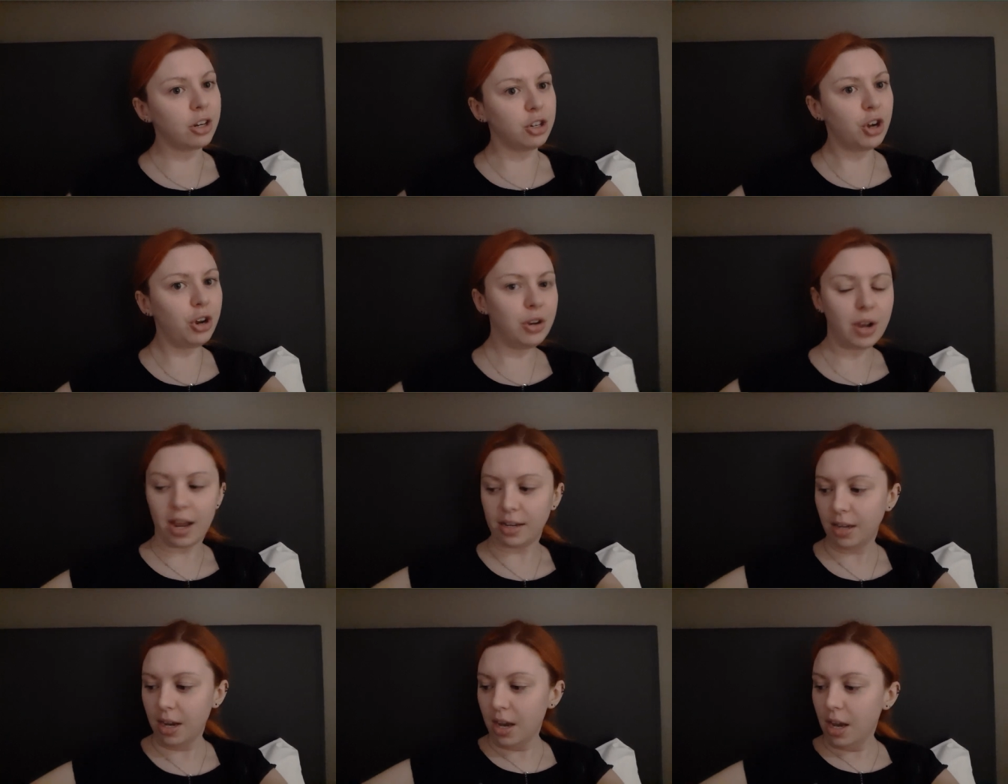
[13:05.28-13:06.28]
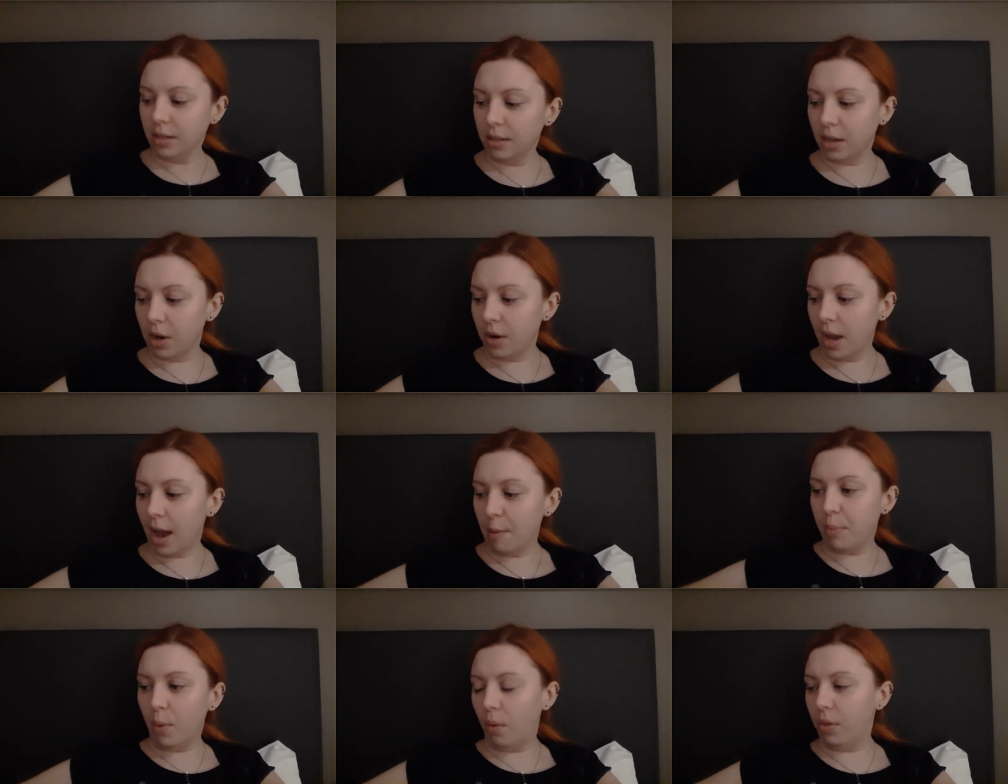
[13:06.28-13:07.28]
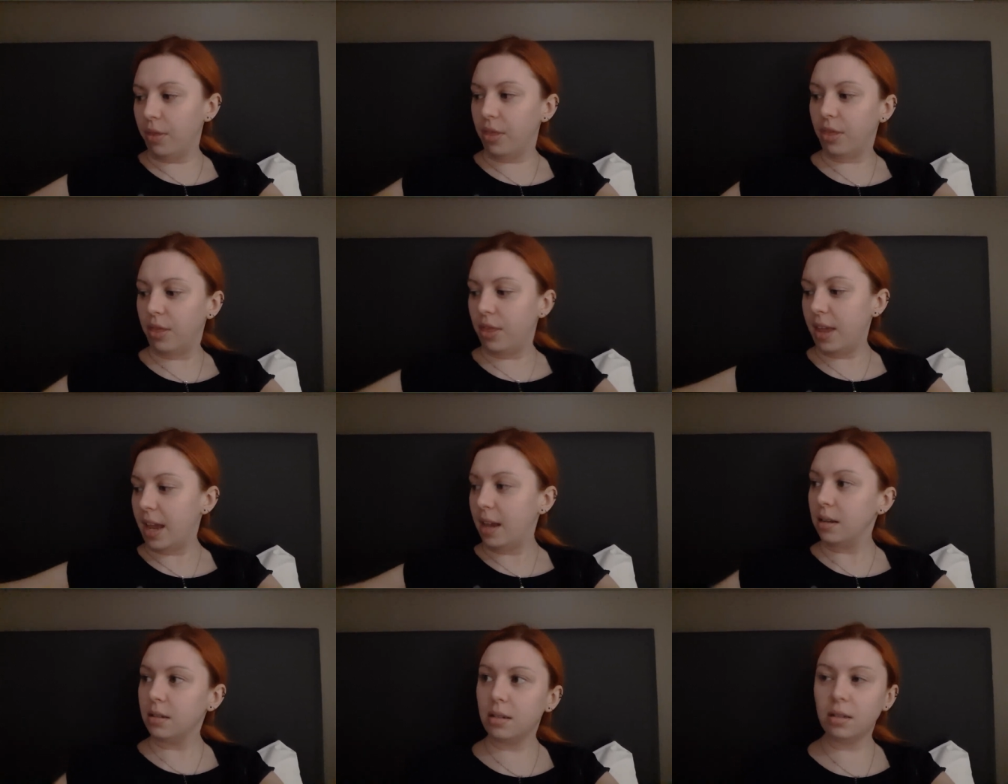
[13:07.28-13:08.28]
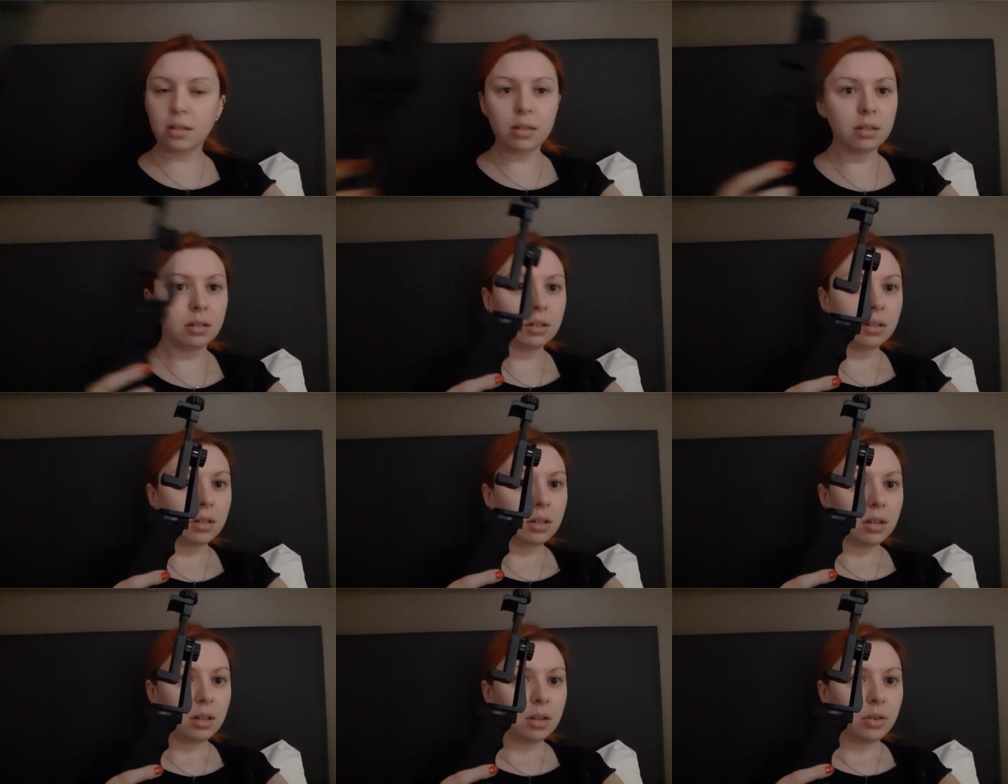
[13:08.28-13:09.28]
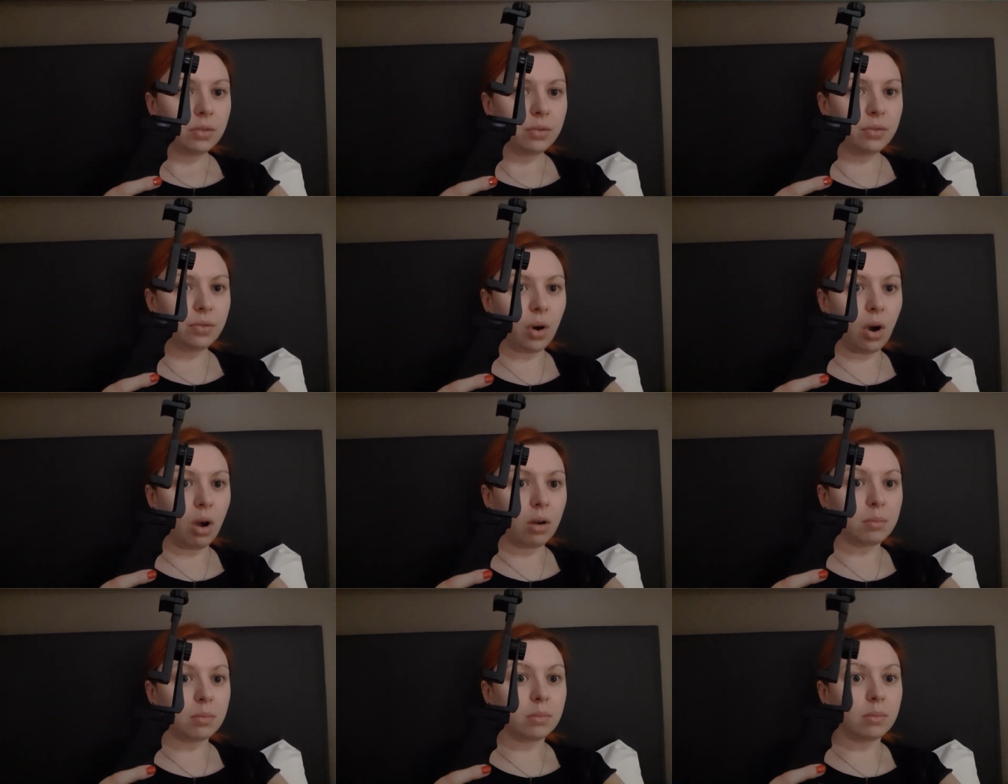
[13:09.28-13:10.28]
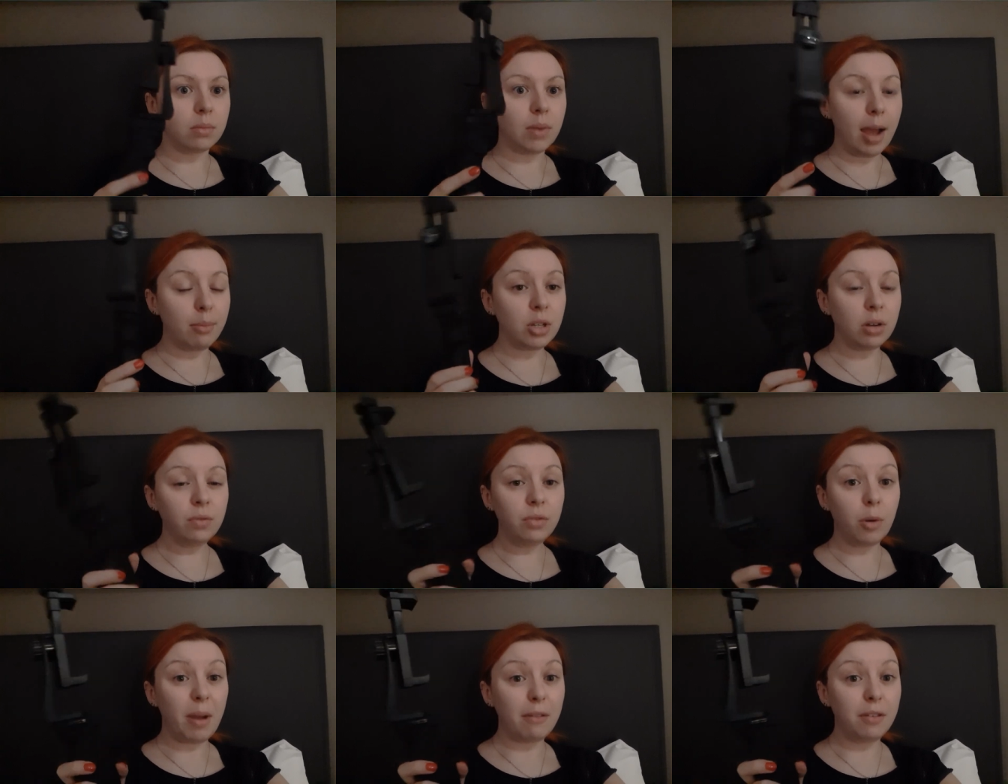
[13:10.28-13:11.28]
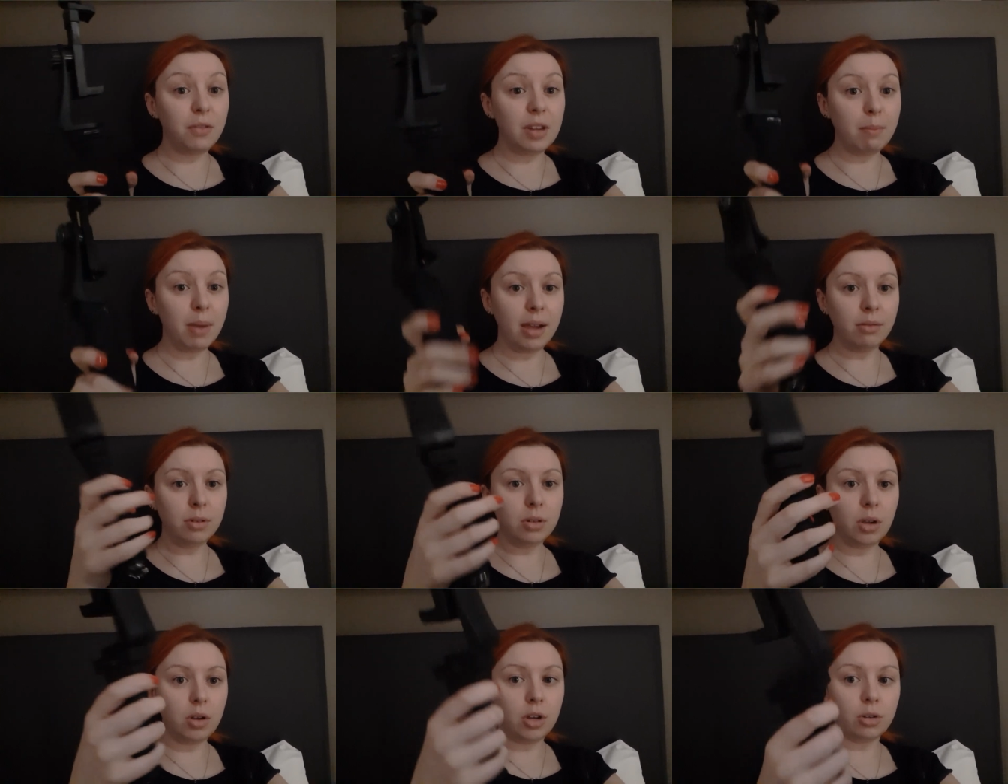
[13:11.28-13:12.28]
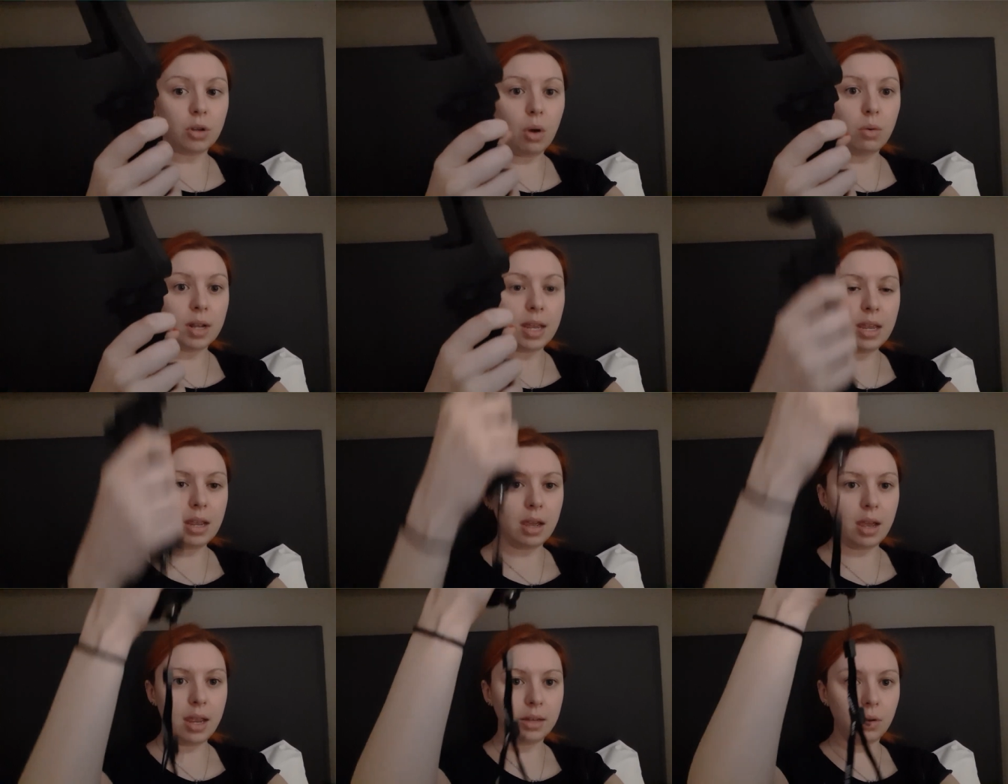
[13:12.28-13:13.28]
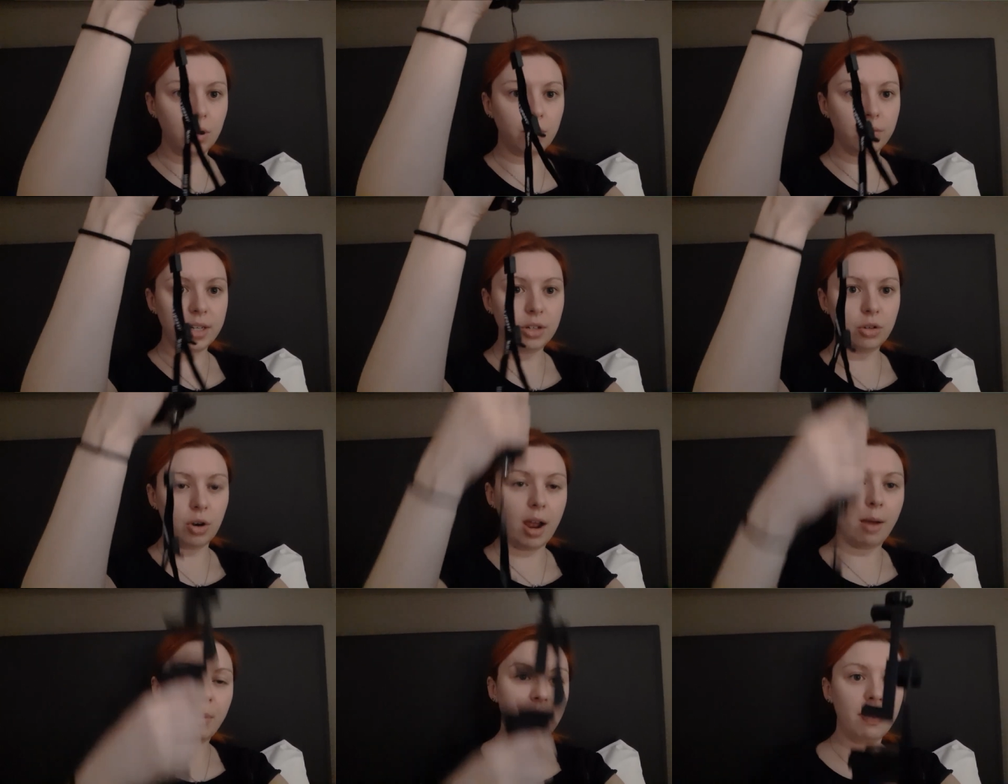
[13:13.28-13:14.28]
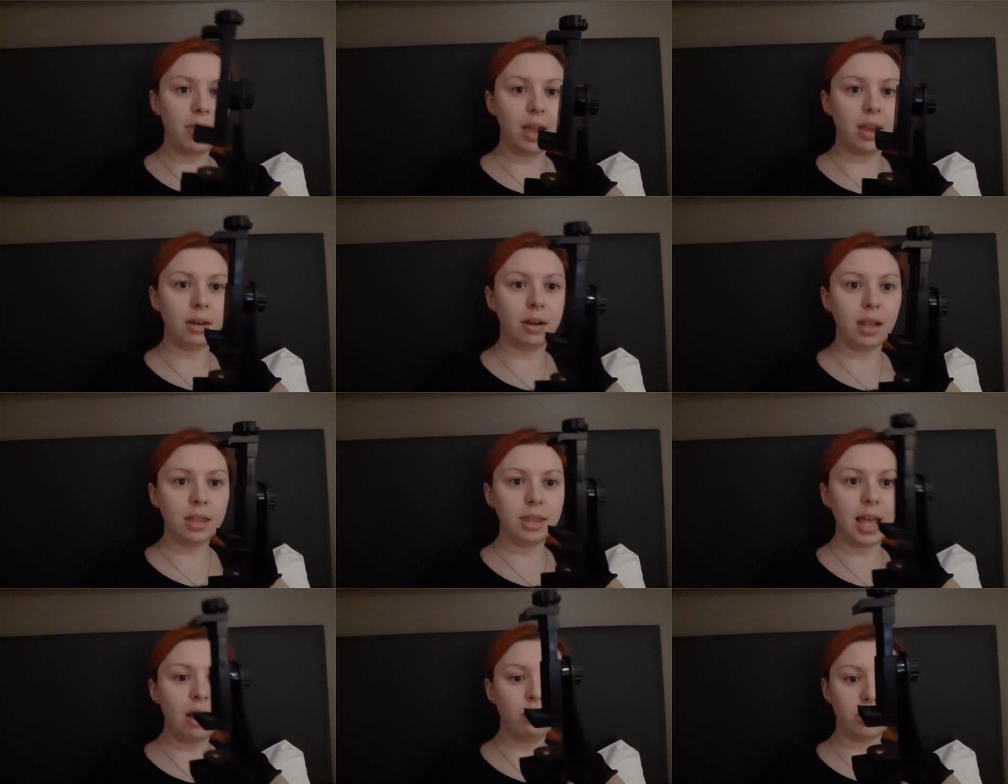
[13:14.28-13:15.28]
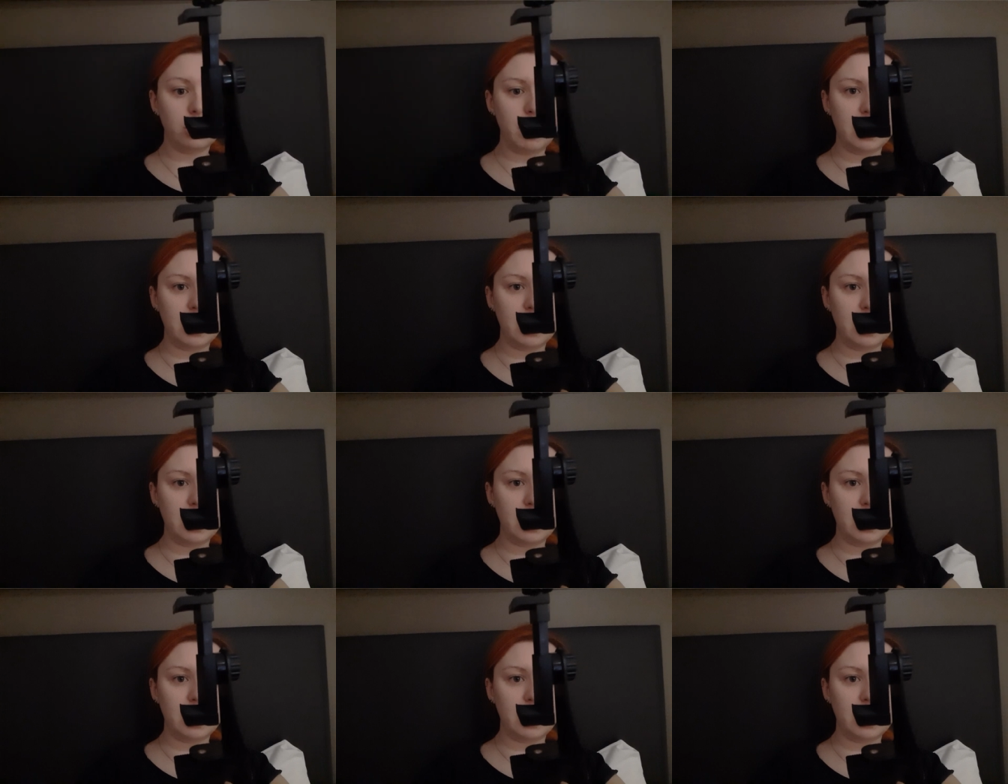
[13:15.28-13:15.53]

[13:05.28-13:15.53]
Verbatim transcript: can show you guys. So yeah, I bought this from Amazon for about £15, so you just hold it here, it's got a wrist strap, and then that looks a bit